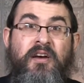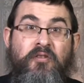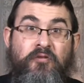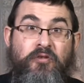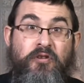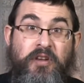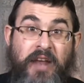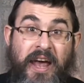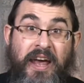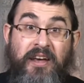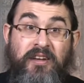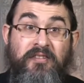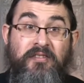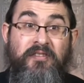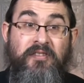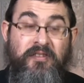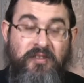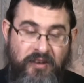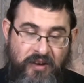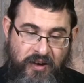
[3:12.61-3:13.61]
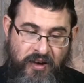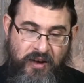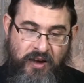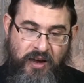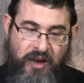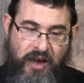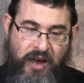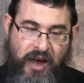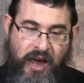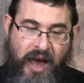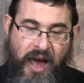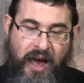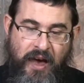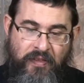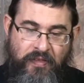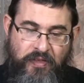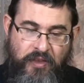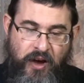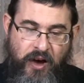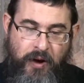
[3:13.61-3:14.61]
for days.
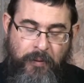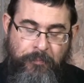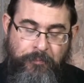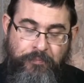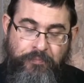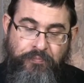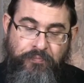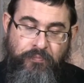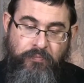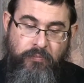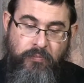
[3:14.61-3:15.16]
And um,